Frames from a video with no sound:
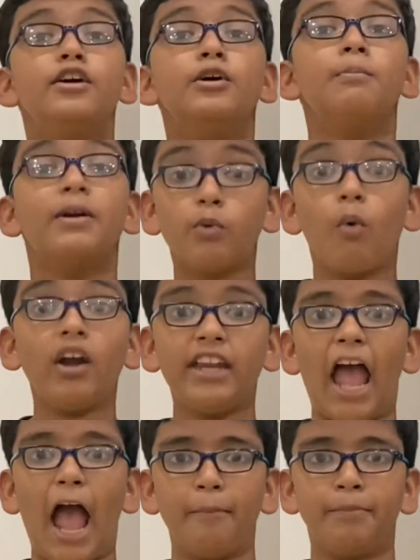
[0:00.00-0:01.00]
But what
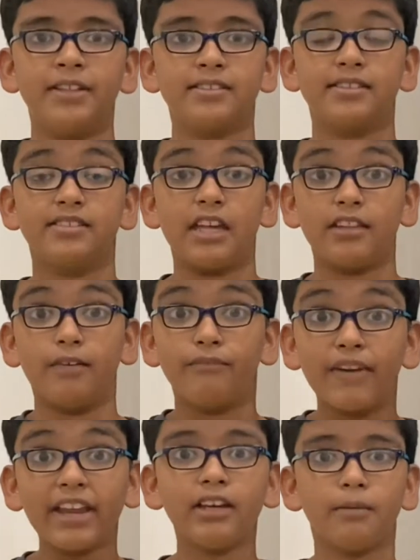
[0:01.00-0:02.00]
happens is that the
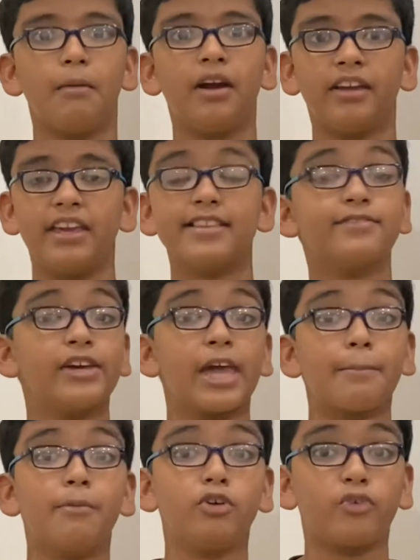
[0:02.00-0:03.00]
winged monkeys were
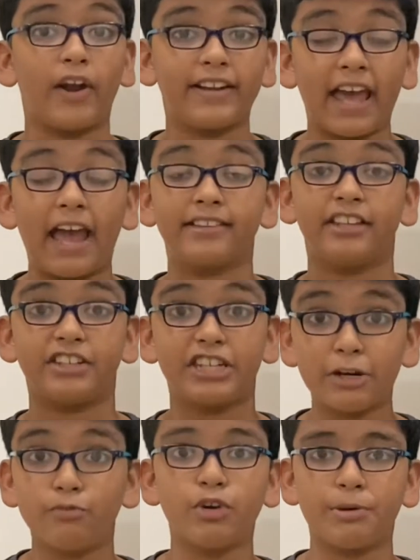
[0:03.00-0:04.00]
able to attack the
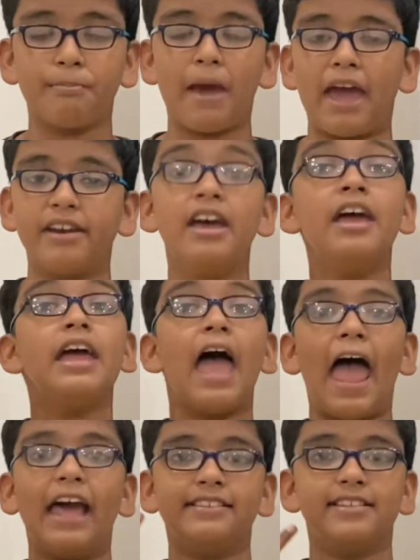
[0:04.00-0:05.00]
Tin Woodman
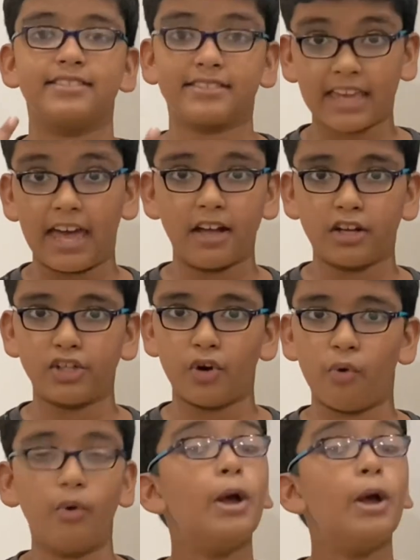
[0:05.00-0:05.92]
and the Scarecrow.